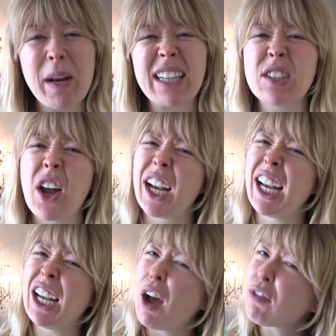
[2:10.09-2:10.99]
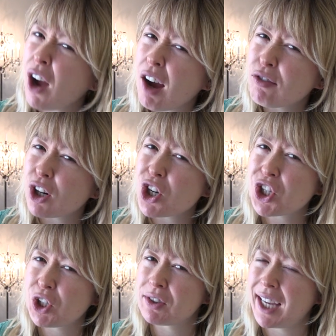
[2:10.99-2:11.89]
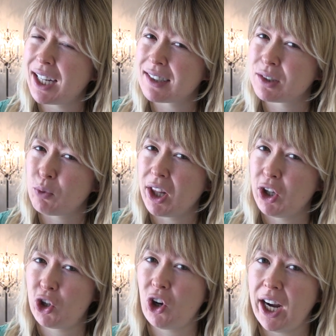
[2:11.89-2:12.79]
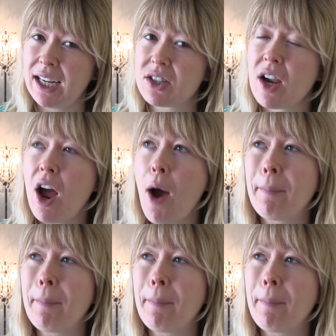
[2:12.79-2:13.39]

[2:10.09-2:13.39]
but it's not enough coverage, so your skin doesn't really look great,